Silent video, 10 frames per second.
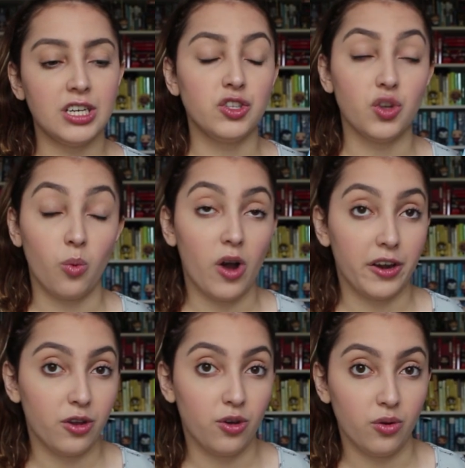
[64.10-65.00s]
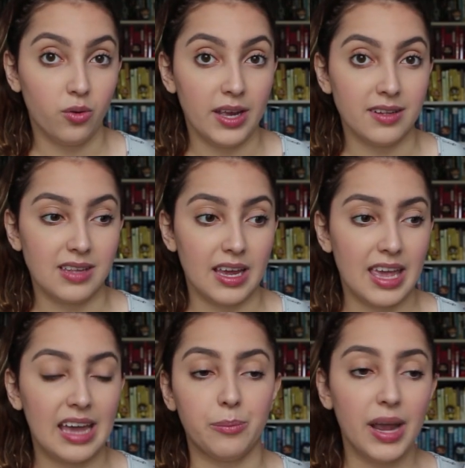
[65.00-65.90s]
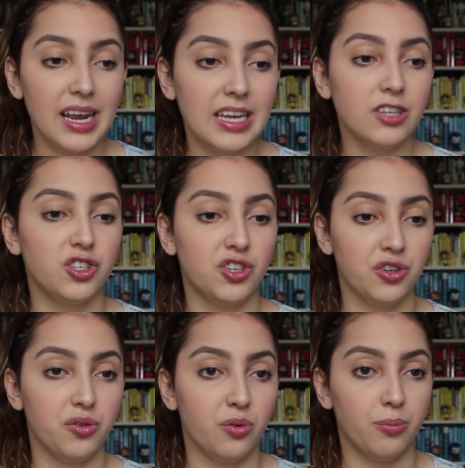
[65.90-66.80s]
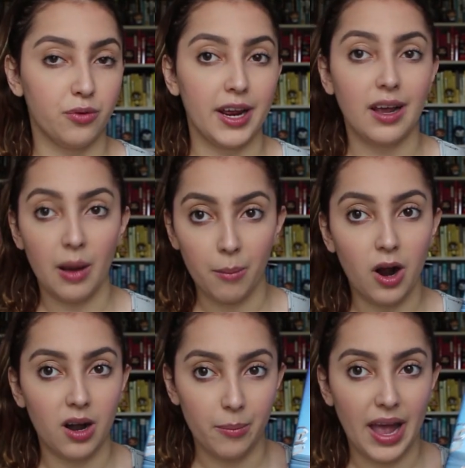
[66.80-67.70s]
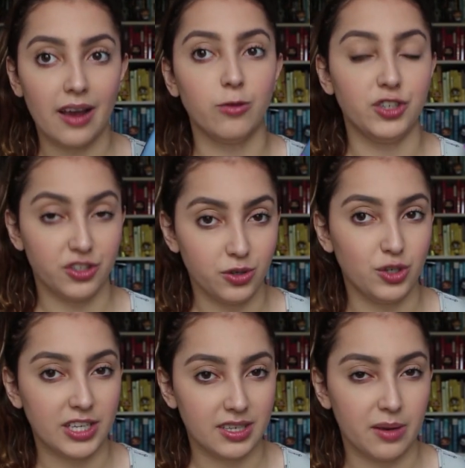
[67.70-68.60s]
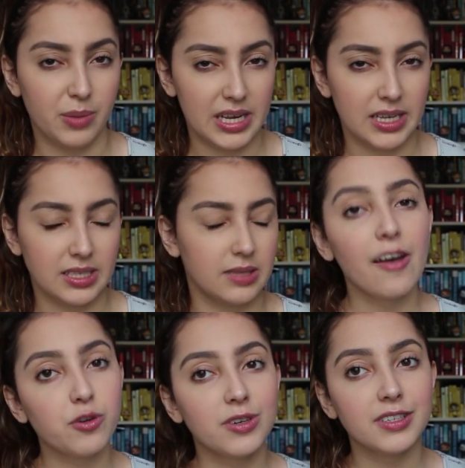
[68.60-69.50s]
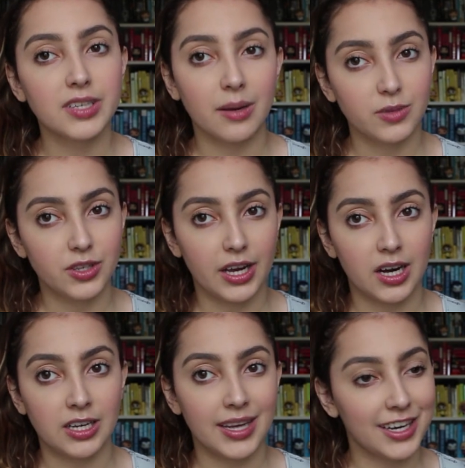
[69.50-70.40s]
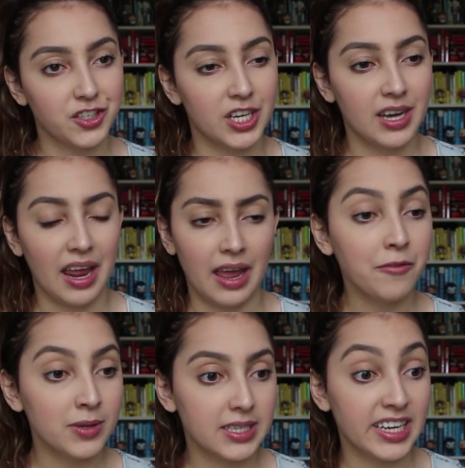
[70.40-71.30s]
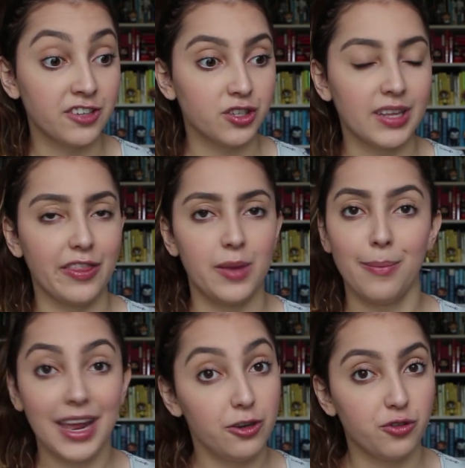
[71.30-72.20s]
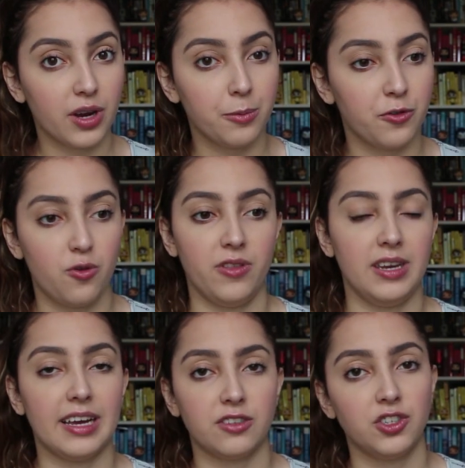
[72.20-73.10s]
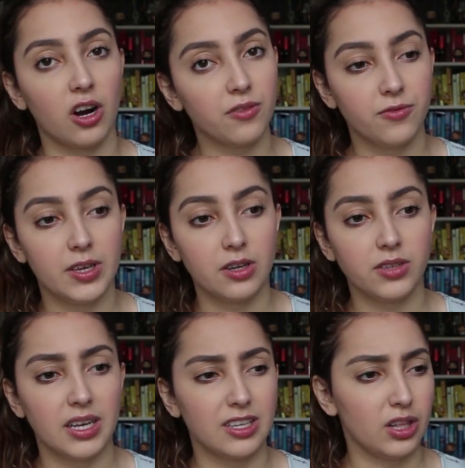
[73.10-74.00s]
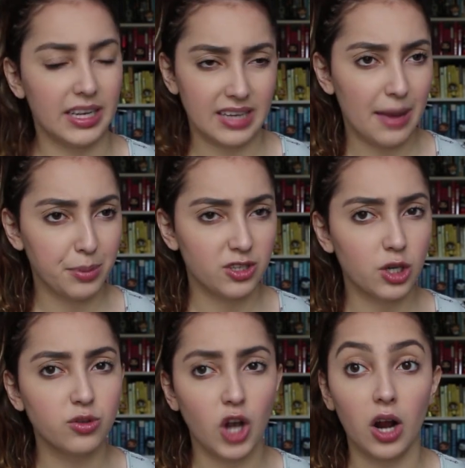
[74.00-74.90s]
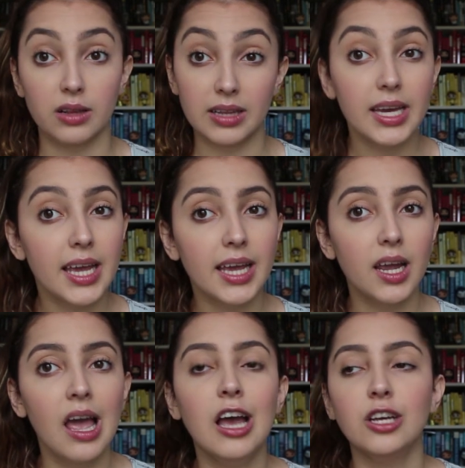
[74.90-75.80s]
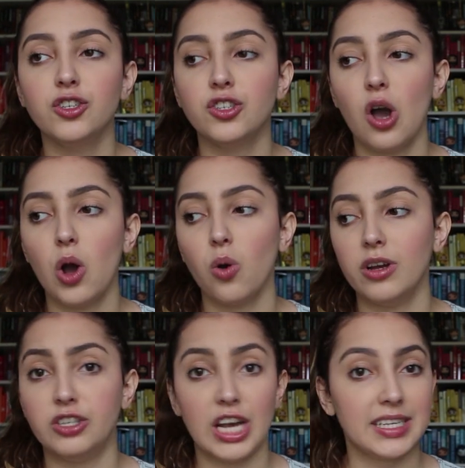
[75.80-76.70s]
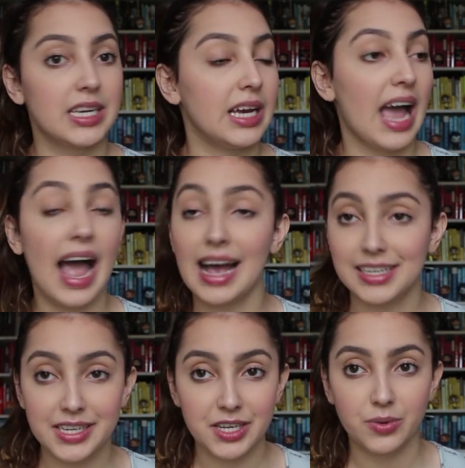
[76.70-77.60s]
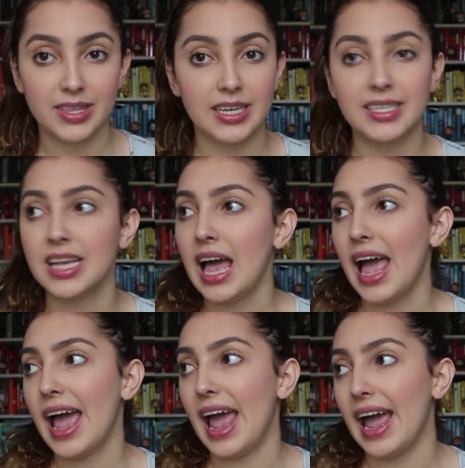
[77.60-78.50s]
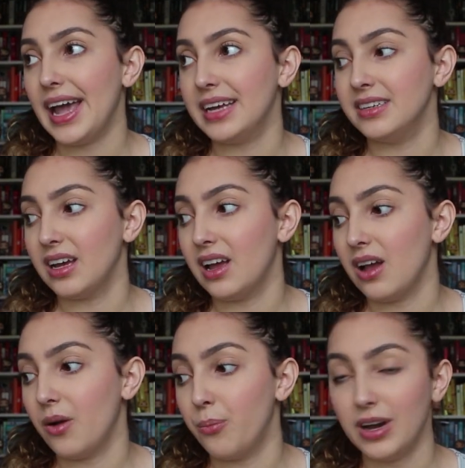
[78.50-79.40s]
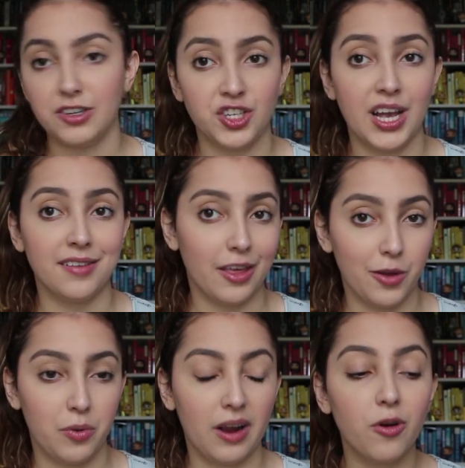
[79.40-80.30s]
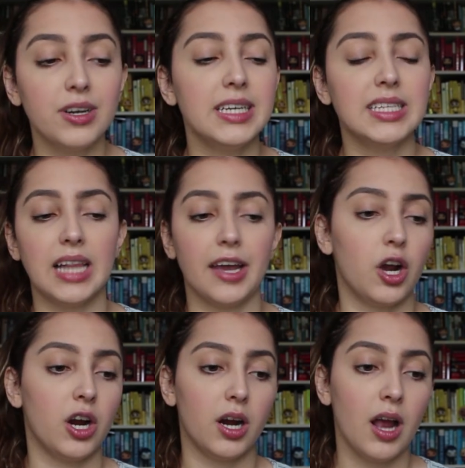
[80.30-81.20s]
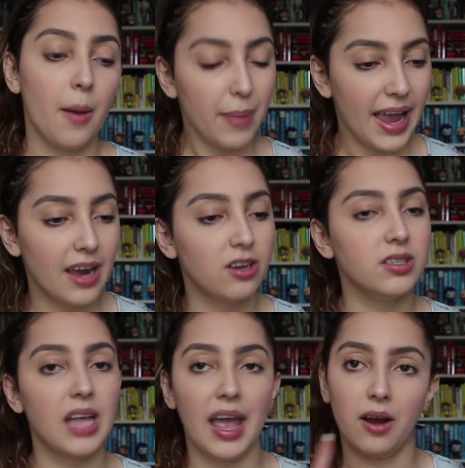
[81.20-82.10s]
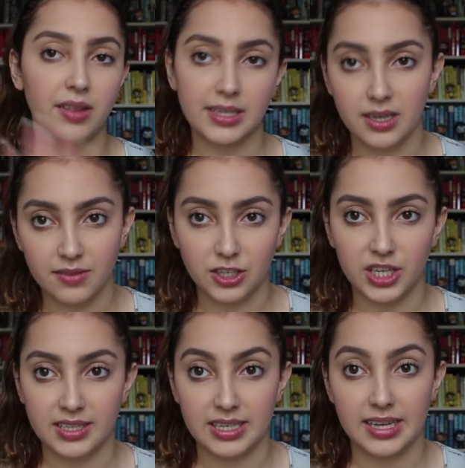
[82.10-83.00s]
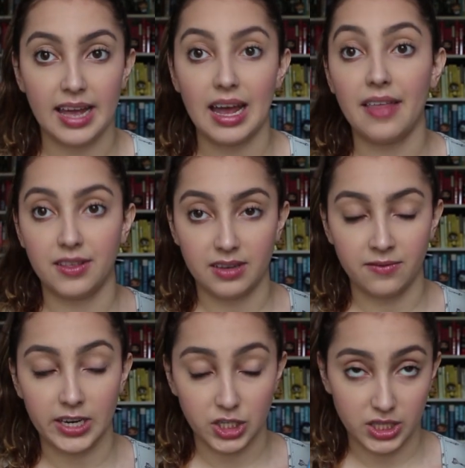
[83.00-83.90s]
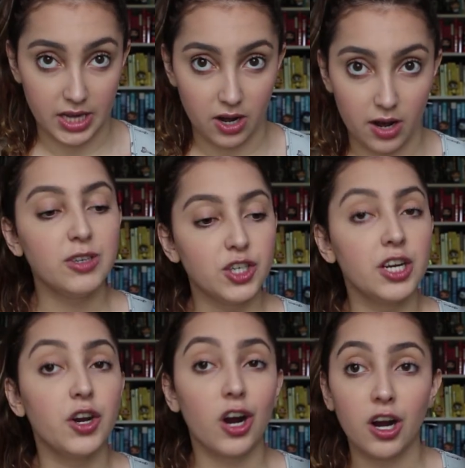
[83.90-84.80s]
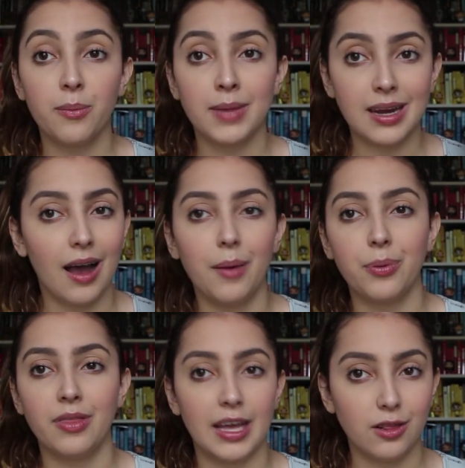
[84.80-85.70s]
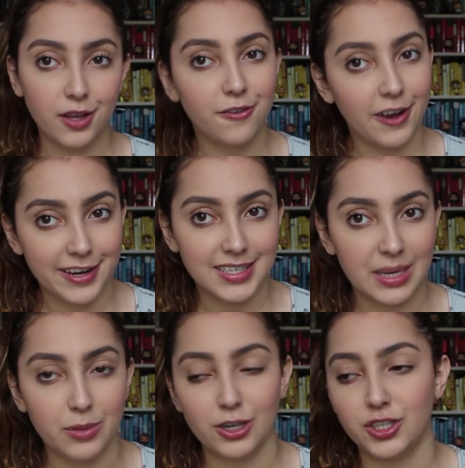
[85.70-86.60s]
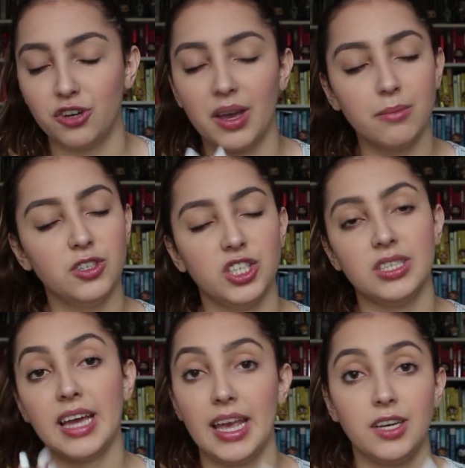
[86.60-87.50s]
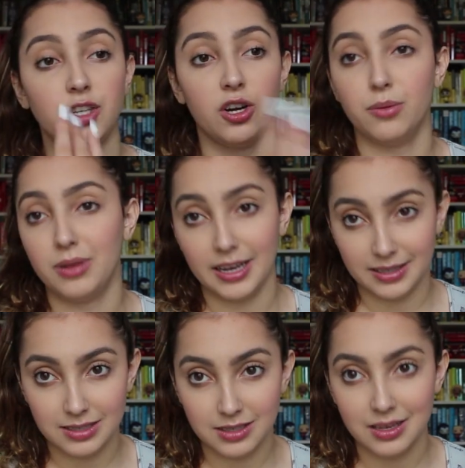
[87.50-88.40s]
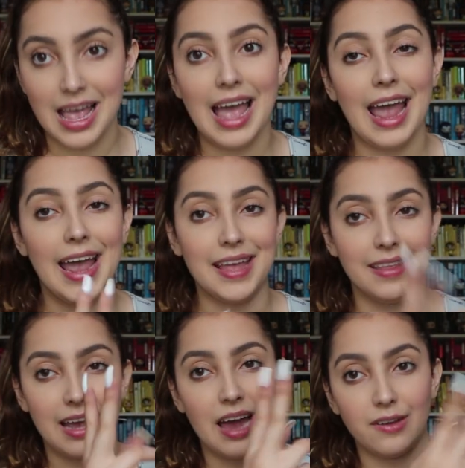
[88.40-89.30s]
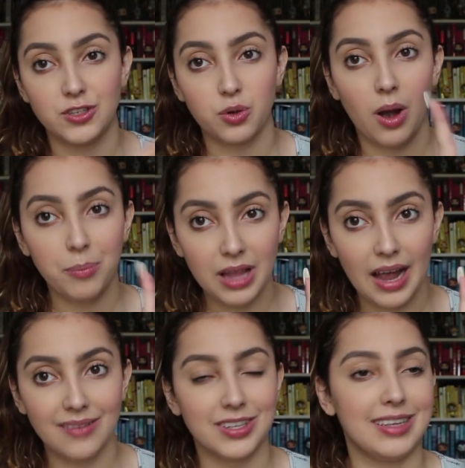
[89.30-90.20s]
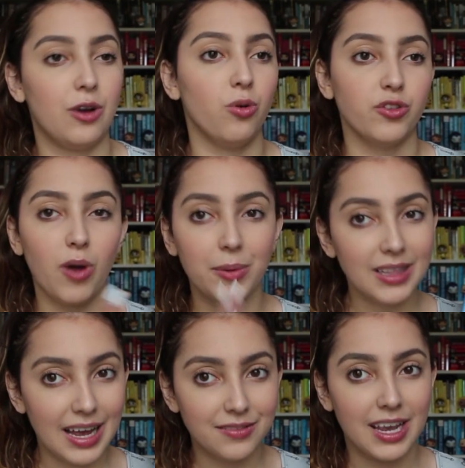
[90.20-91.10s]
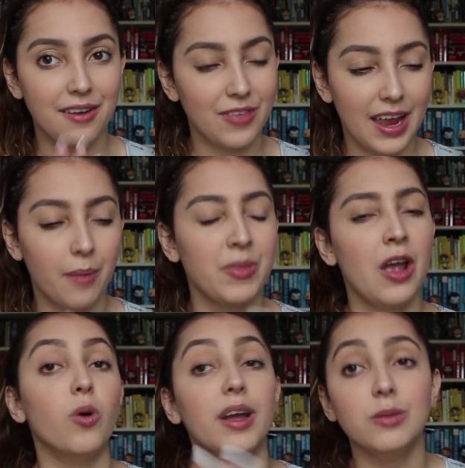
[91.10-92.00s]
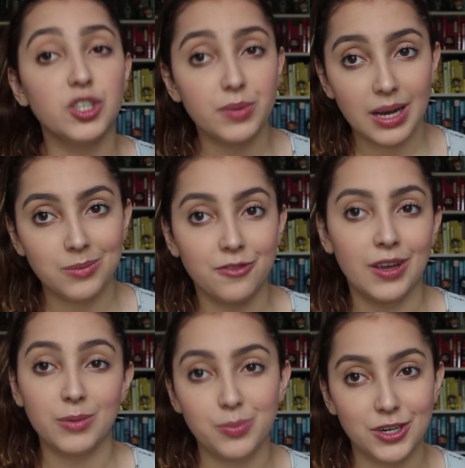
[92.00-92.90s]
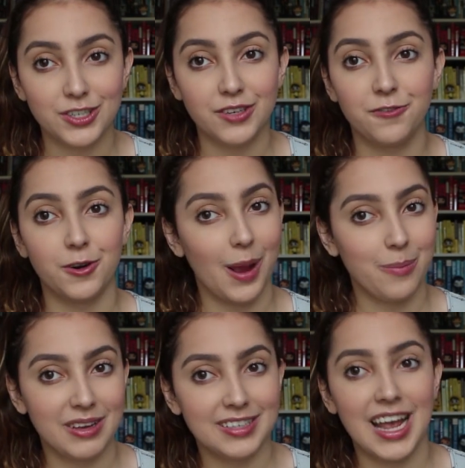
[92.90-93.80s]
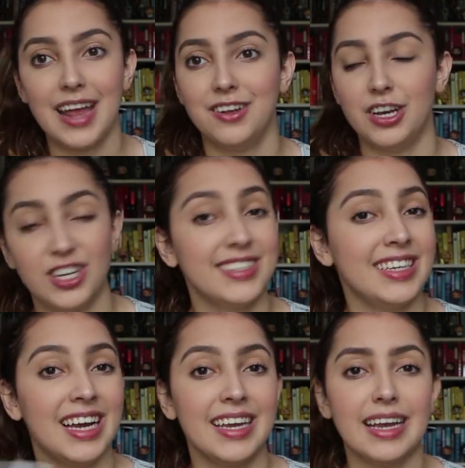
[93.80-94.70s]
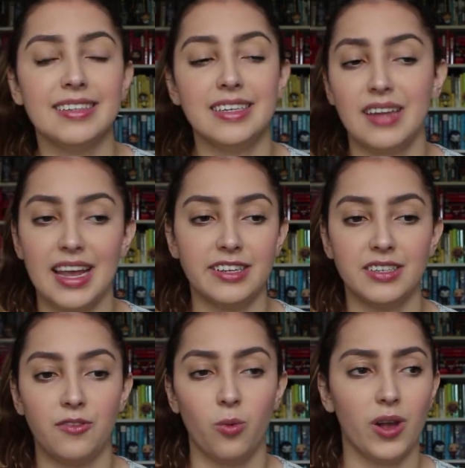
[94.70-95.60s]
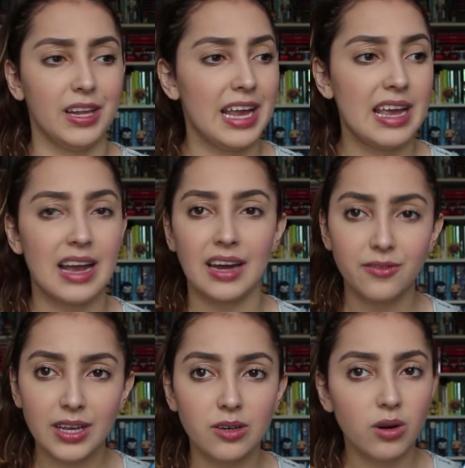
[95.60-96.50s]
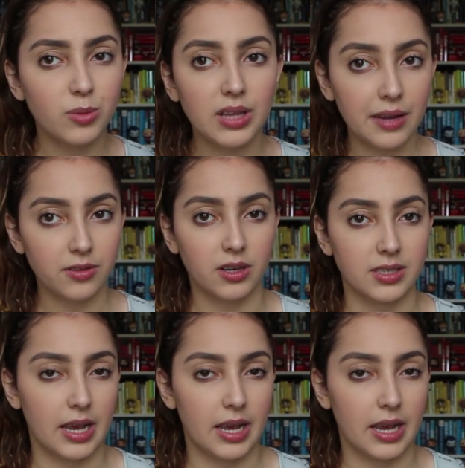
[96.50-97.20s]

is the one who is like campaigning to bring Amara back, which is who Jessica plays. Afterwards, it's come to their attention and everyone's attention that the manuscript for the next Starfield like episodes are leaking. So Jessica has to deal with this and but she has other priorities like her panels and all that stuff that she has to attend at this convention center. Imogen and her meet up. They look very similar, so Imogen takes her place and they kind of swap lives. It's that whole swapping lives kind of thing where Imogen becomes a famous person for a bit and Jessica gets a taste of what a kind of like normal life looks